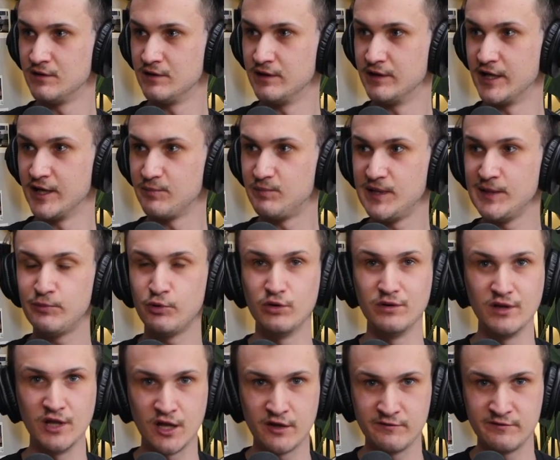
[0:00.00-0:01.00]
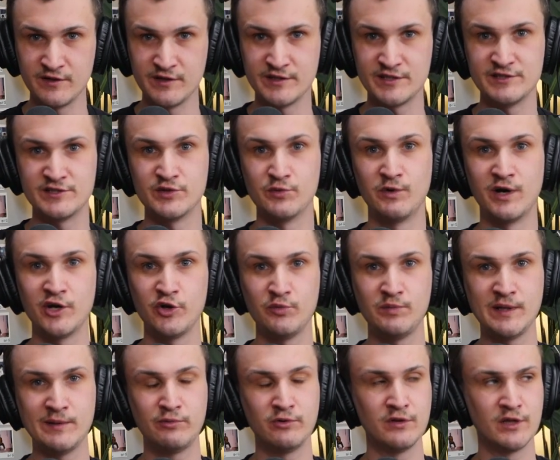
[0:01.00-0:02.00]
like people love vintage, and why do
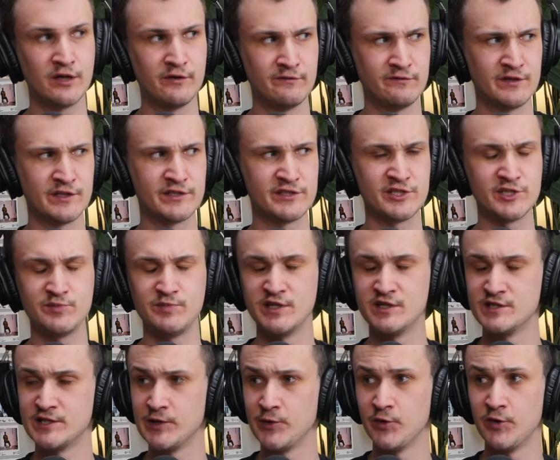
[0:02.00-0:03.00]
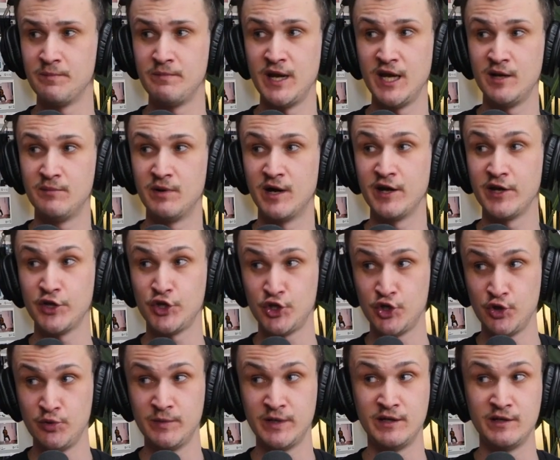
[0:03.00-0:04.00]
people love vintage? Because they were made by a
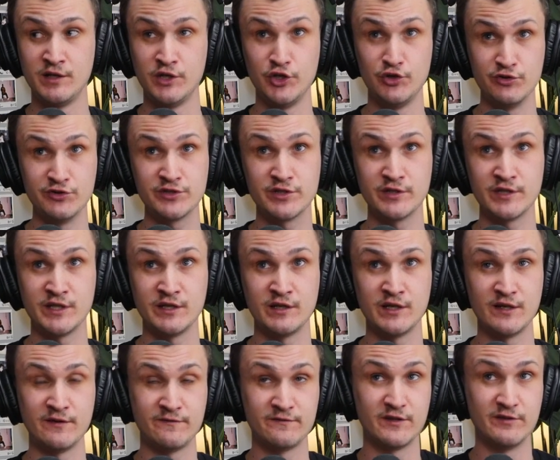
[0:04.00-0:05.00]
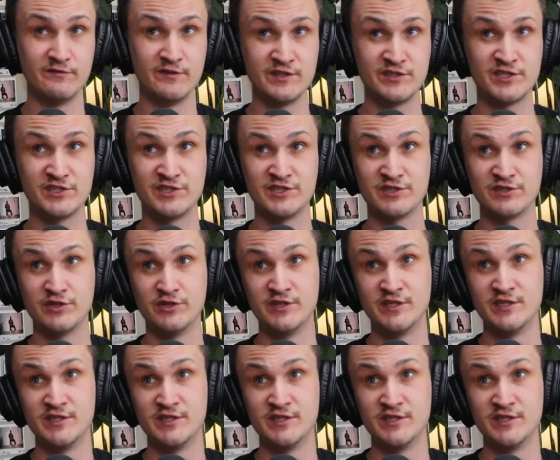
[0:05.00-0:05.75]
human. Usually, if the vintage is good,